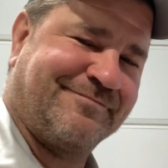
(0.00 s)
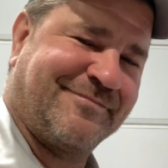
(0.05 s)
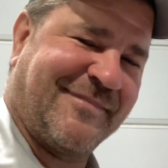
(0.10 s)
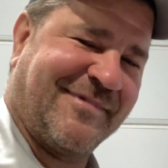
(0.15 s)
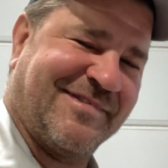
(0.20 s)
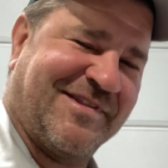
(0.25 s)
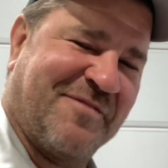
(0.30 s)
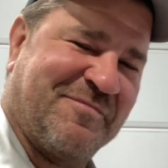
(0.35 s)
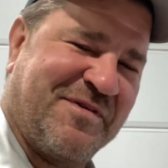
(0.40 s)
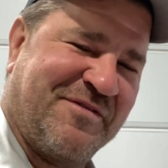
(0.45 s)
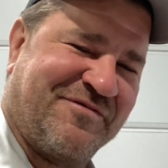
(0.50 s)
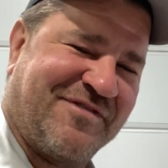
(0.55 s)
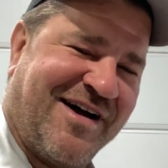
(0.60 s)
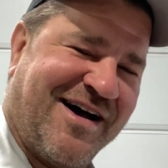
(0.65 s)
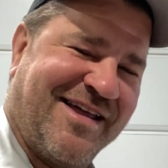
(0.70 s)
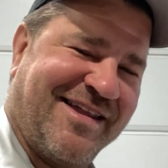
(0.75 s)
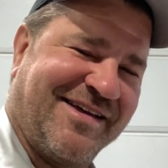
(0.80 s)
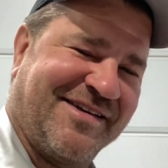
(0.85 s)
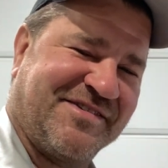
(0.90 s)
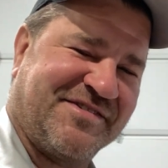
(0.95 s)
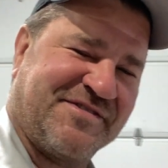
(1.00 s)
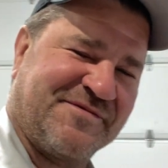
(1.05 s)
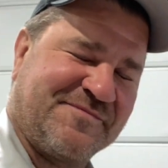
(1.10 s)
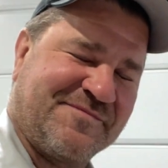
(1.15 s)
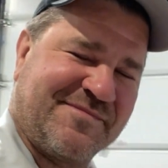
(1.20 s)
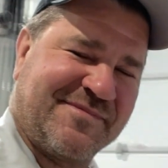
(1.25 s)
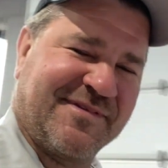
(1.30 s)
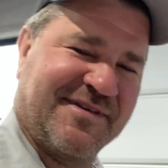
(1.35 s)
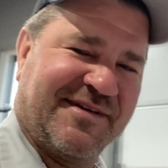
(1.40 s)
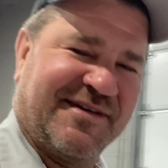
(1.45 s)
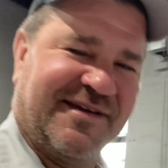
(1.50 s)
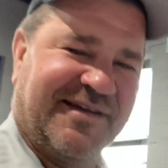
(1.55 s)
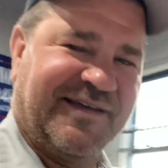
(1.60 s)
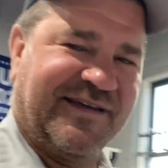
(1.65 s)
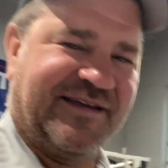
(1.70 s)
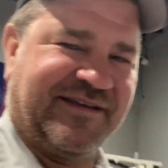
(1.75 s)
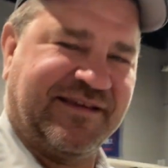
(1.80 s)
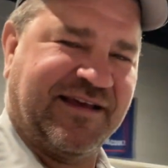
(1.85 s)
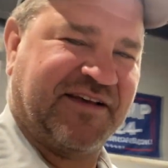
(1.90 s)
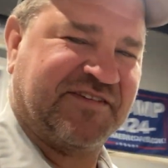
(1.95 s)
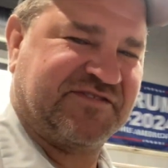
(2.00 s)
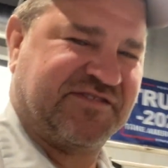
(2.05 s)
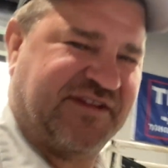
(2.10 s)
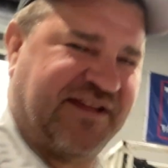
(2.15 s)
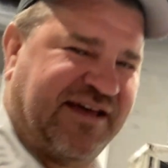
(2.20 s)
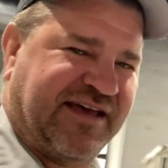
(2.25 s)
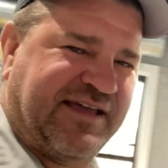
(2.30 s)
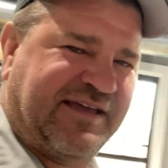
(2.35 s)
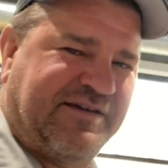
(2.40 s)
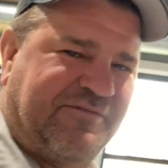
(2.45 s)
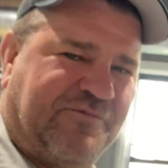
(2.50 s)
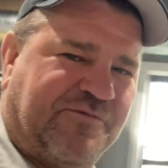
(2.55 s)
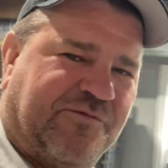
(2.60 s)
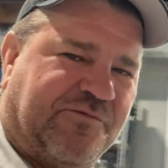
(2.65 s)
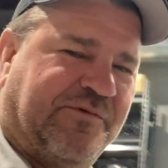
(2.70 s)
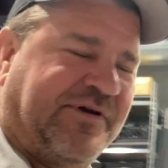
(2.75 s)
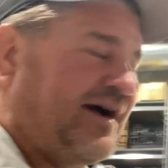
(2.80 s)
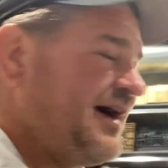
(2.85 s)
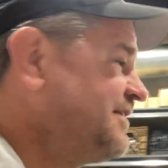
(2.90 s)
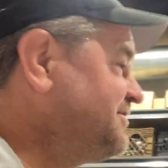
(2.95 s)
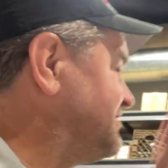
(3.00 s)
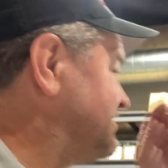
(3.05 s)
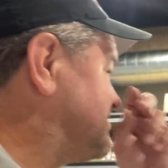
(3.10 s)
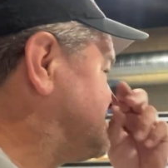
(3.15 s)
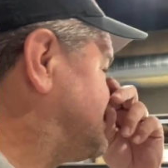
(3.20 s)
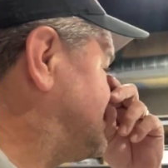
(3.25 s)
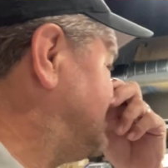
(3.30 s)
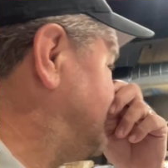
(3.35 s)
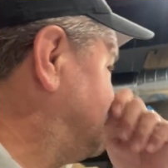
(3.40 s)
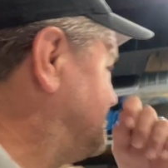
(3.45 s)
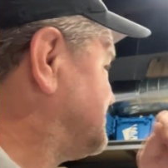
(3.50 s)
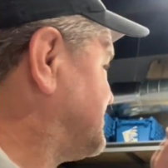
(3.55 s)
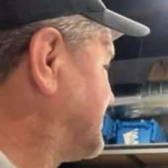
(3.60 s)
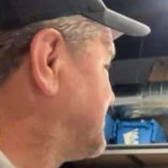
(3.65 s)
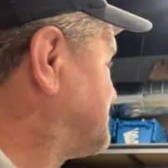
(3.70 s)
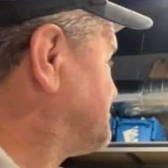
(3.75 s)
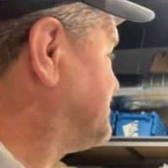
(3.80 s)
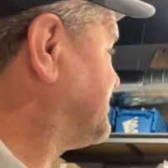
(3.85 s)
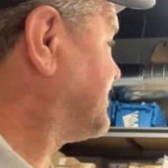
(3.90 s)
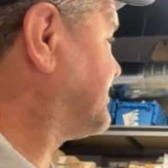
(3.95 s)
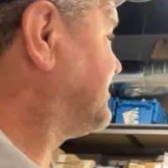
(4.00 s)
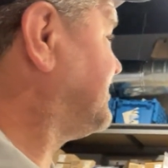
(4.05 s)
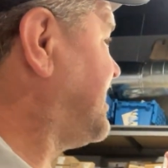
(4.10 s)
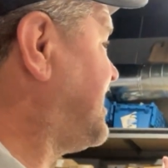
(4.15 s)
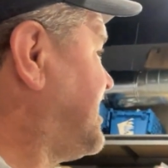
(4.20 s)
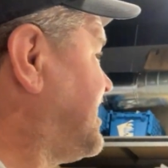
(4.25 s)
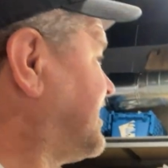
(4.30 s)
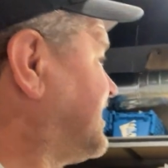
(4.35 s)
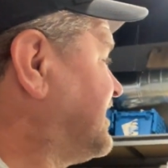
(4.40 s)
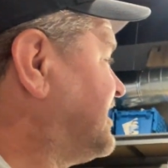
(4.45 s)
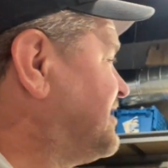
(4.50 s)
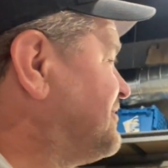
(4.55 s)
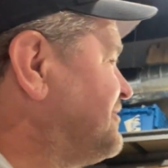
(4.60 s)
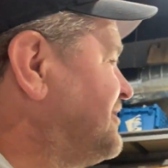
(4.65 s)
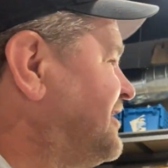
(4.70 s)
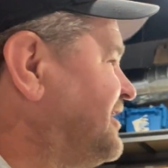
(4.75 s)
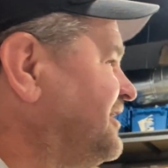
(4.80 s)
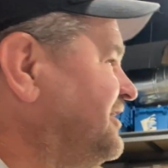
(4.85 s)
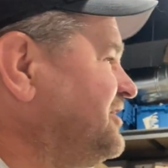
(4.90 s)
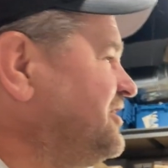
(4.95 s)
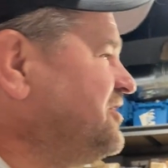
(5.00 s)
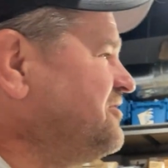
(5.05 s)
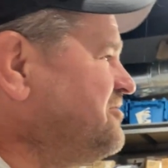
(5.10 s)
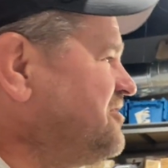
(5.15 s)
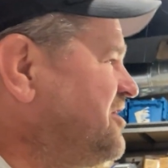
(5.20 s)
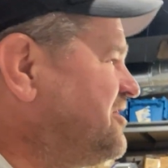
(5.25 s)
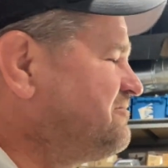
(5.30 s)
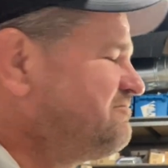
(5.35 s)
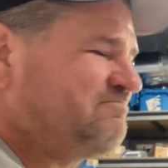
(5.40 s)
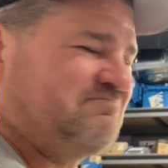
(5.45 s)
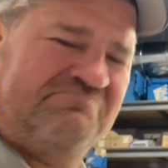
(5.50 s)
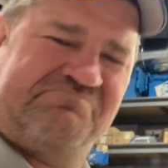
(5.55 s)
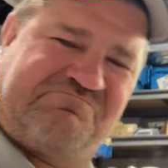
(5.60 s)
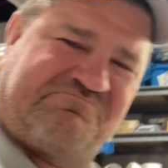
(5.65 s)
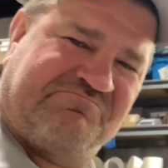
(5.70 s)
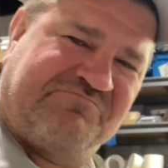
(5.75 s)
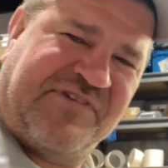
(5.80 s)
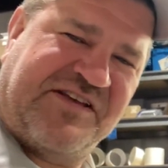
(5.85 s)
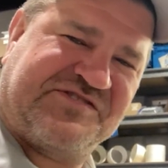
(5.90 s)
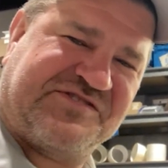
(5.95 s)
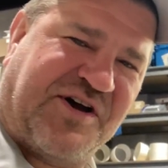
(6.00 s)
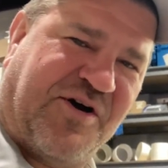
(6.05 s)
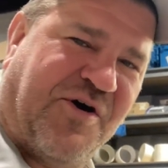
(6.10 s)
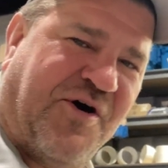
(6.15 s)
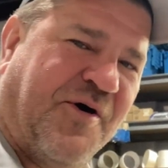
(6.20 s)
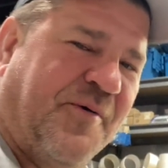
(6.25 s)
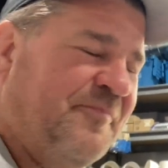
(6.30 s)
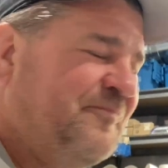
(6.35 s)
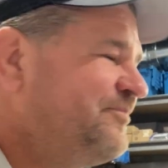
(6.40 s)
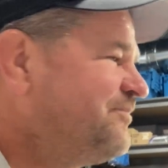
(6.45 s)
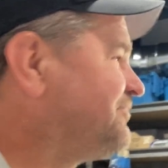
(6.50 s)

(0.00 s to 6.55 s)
Love me Fridays. Yesterday, when we got this in, it was like 3 o'clock, and I'm like, you know what? Let's go home.